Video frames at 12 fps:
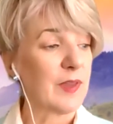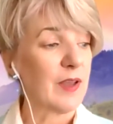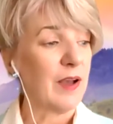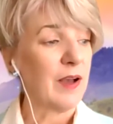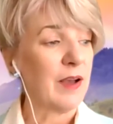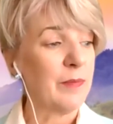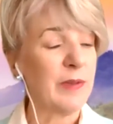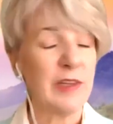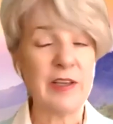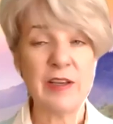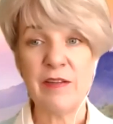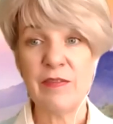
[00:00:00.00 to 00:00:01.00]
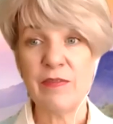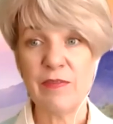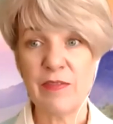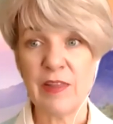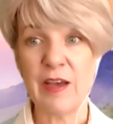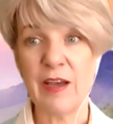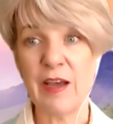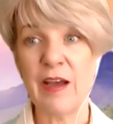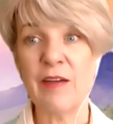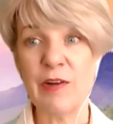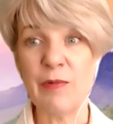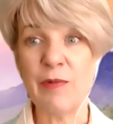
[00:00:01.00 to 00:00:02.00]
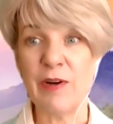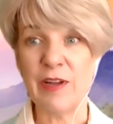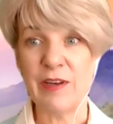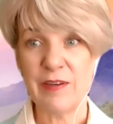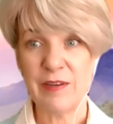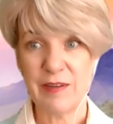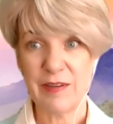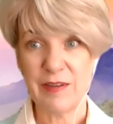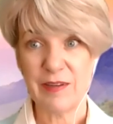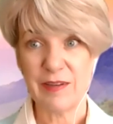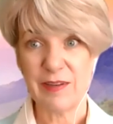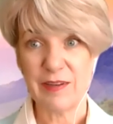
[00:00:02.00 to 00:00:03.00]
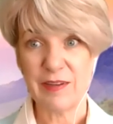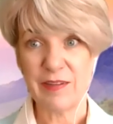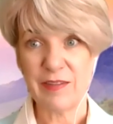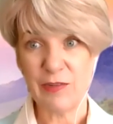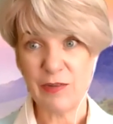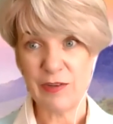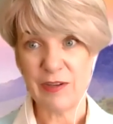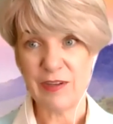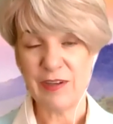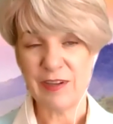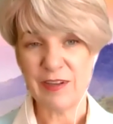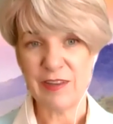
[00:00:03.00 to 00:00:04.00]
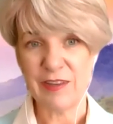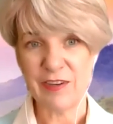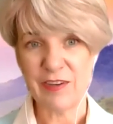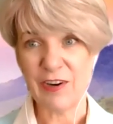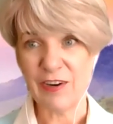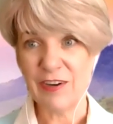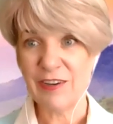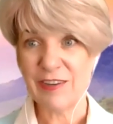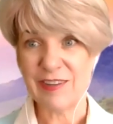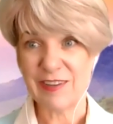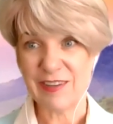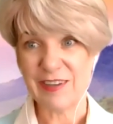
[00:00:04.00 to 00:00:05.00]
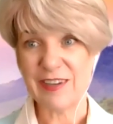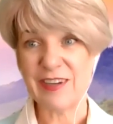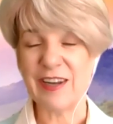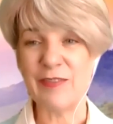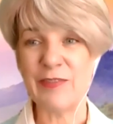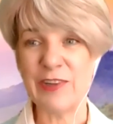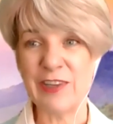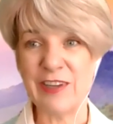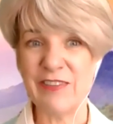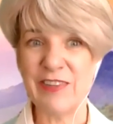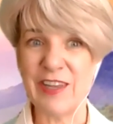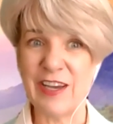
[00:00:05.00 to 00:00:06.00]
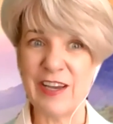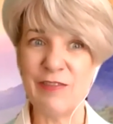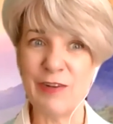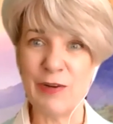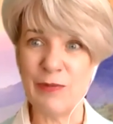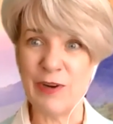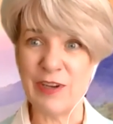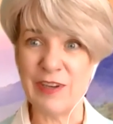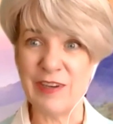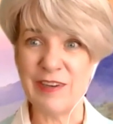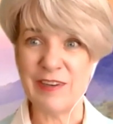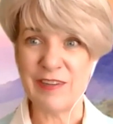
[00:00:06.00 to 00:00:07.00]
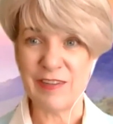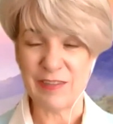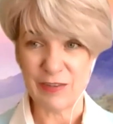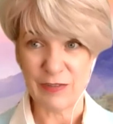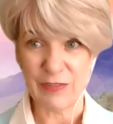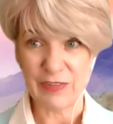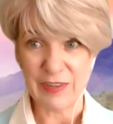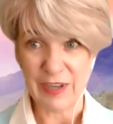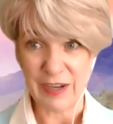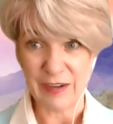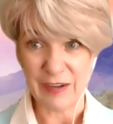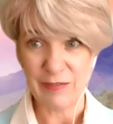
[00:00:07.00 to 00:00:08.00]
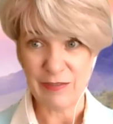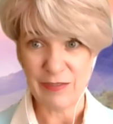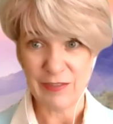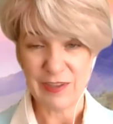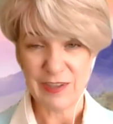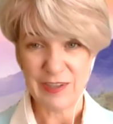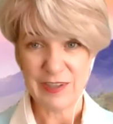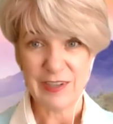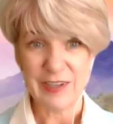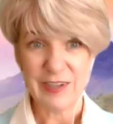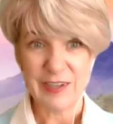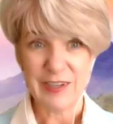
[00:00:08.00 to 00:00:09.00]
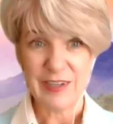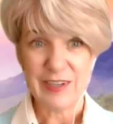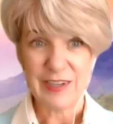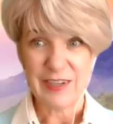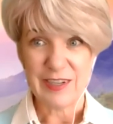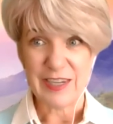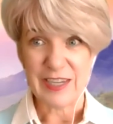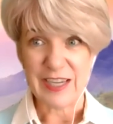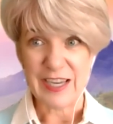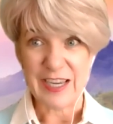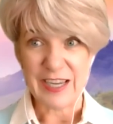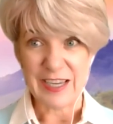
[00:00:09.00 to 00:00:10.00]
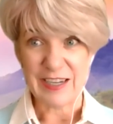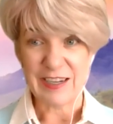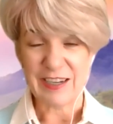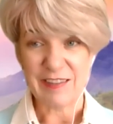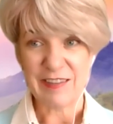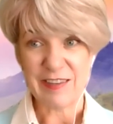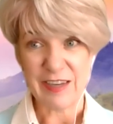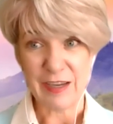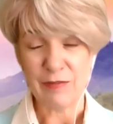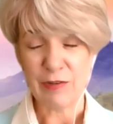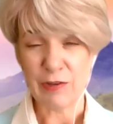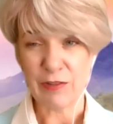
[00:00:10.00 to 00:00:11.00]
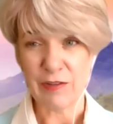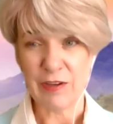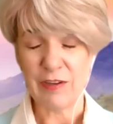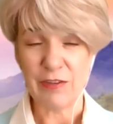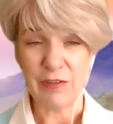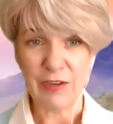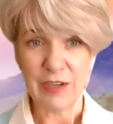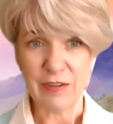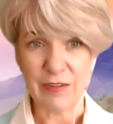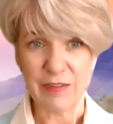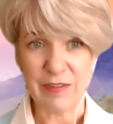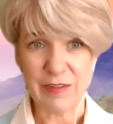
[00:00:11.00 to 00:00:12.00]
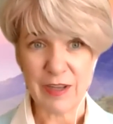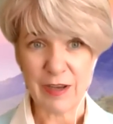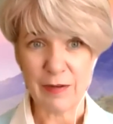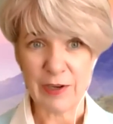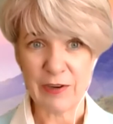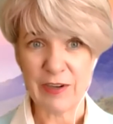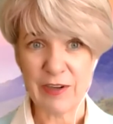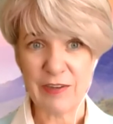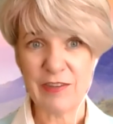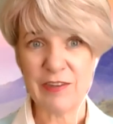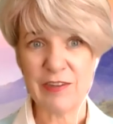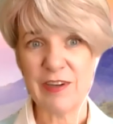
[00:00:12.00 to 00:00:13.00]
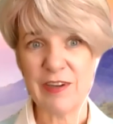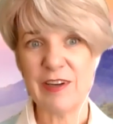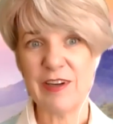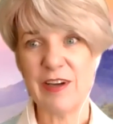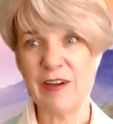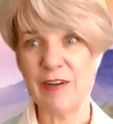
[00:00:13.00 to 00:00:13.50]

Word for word: I believe that everyone is good in their heart, and I believe that everyone deserves love. Mm. And I stayed for thirty-two years in that marriage. Mm.